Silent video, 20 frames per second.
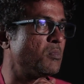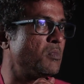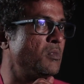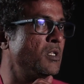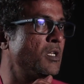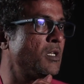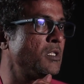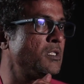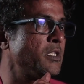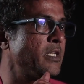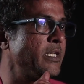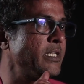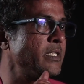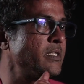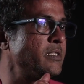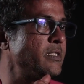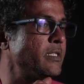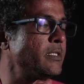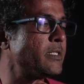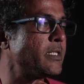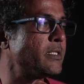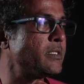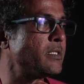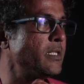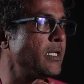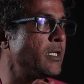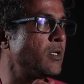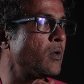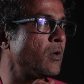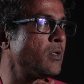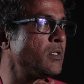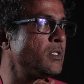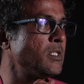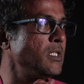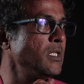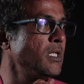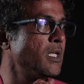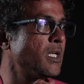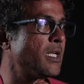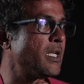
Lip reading: nurturing this interest in ecology,